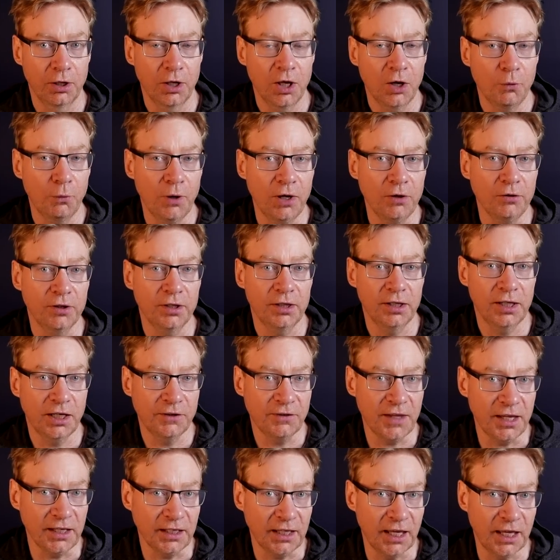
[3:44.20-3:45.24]
Well, in
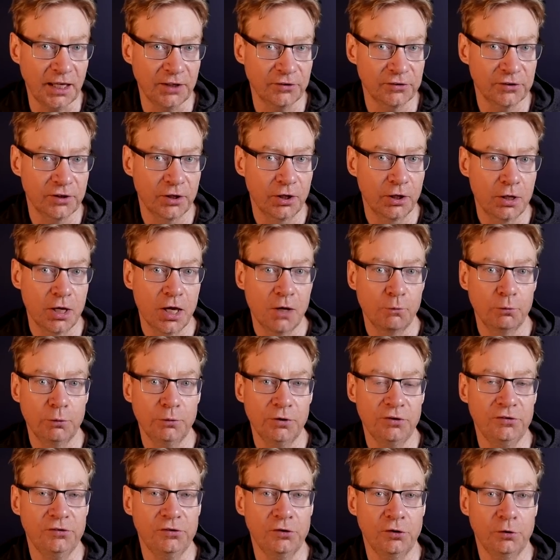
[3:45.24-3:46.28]
that case, we would
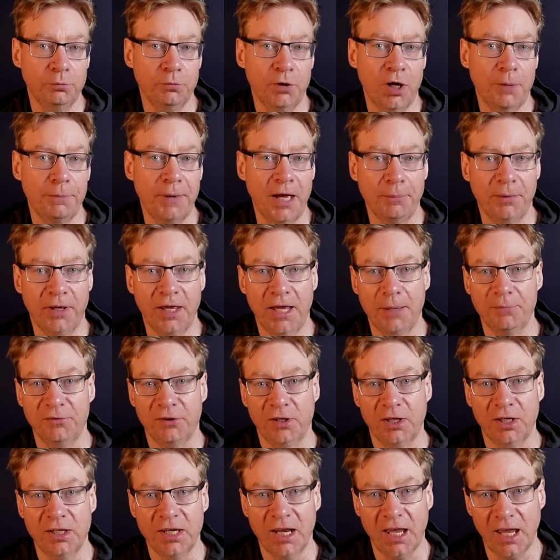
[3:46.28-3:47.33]
assume about perhaps
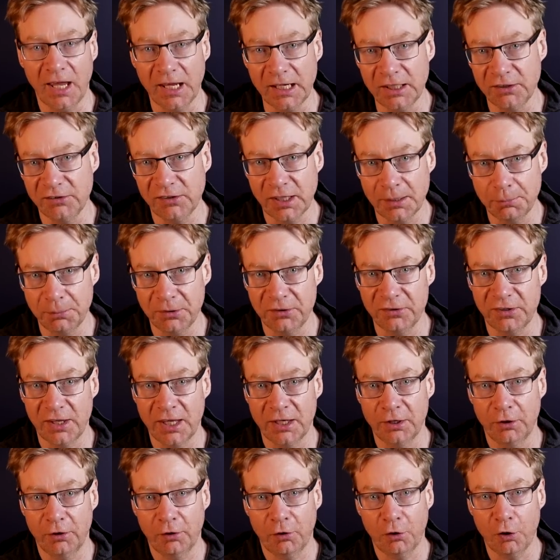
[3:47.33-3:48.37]
an
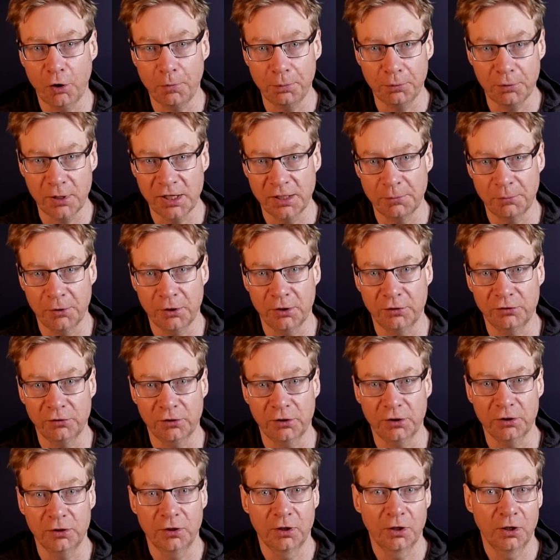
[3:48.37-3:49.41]
18% operating
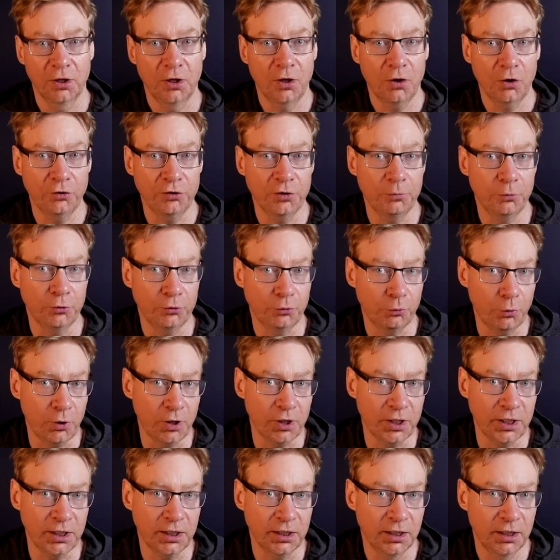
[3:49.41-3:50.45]
margin on the Model
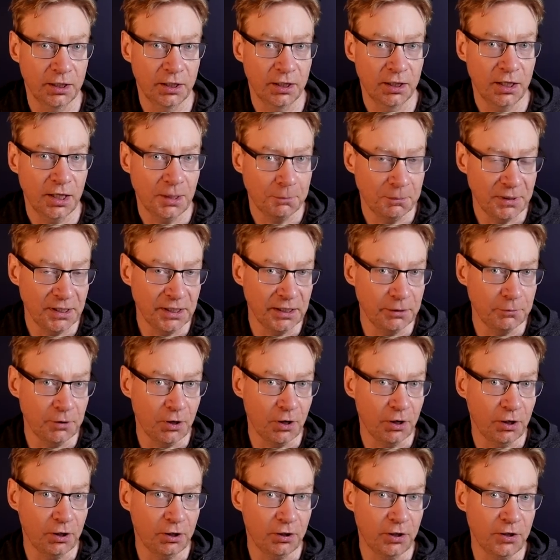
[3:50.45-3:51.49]
Y, meaning
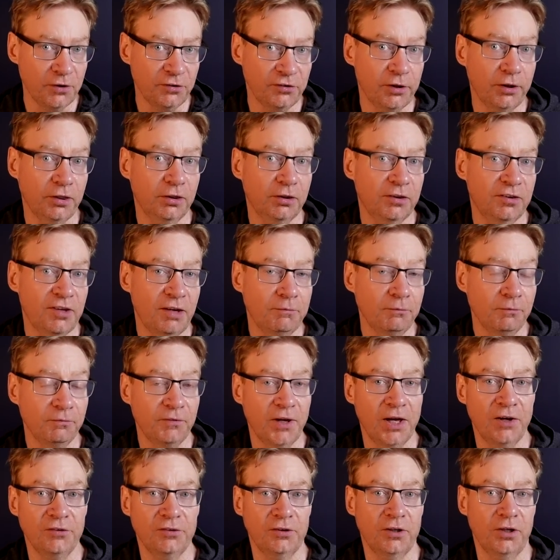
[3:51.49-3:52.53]
close to
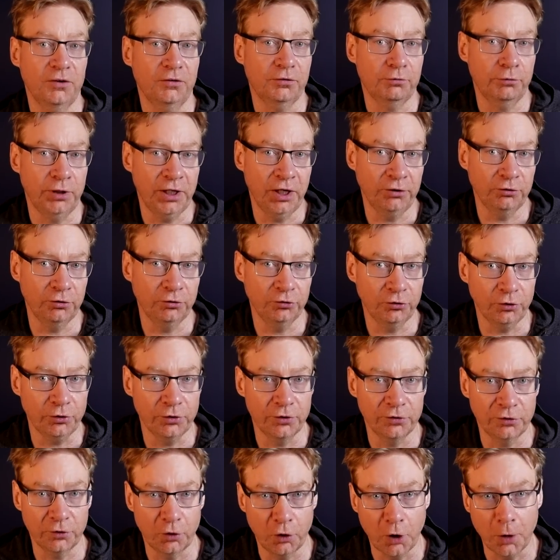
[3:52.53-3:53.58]

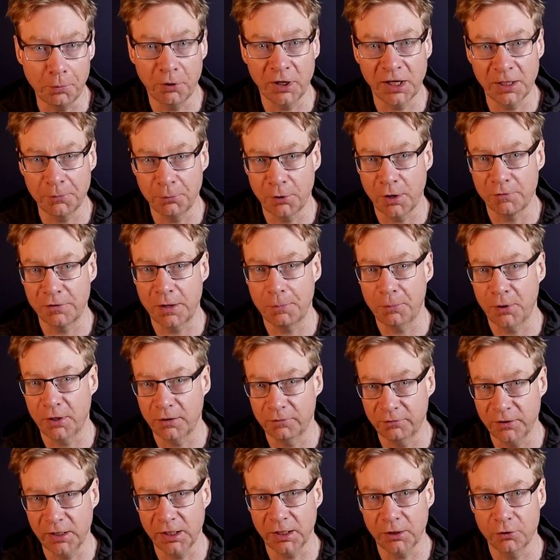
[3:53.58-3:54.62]
$7,300 operating profit per
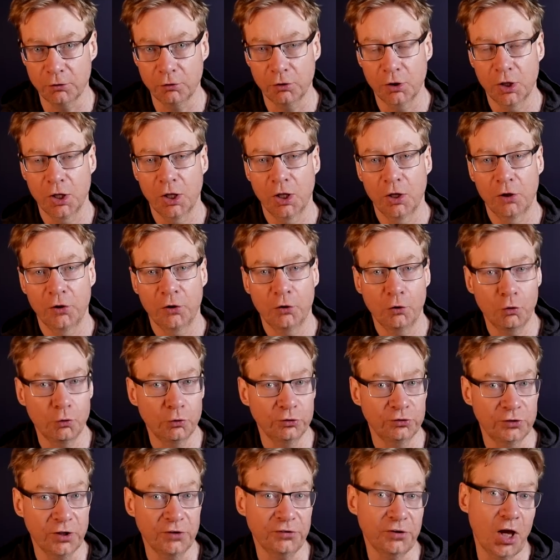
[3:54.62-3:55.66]
vehicle, or
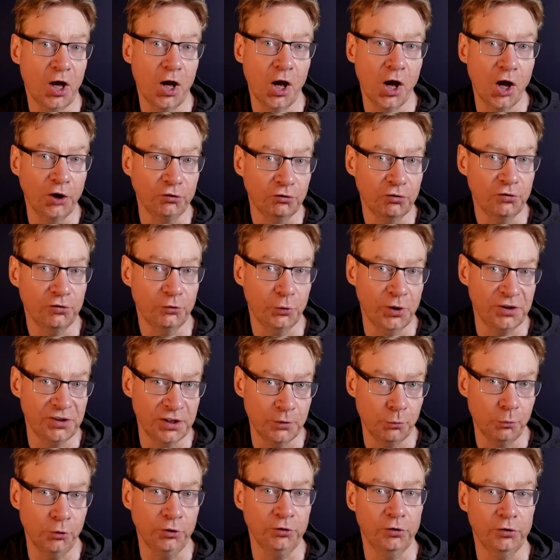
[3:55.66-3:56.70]
just
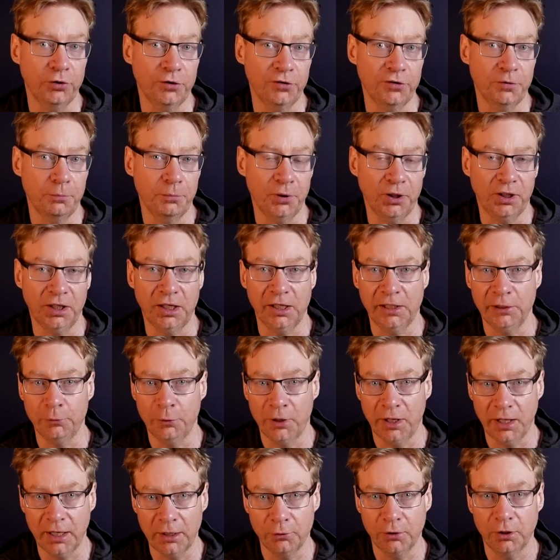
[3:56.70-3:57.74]
$121 per kilowatt
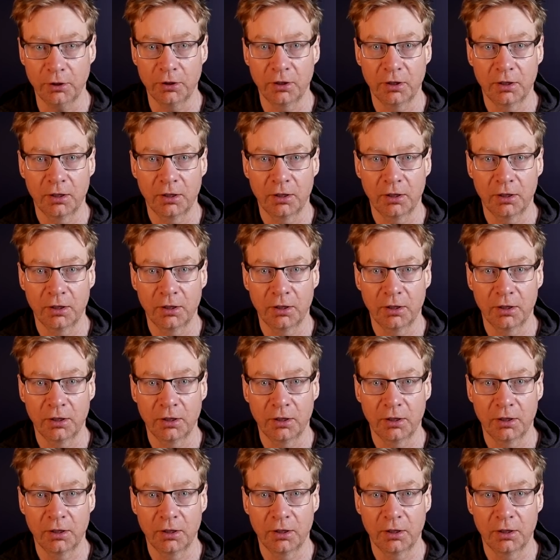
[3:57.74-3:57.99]
hour.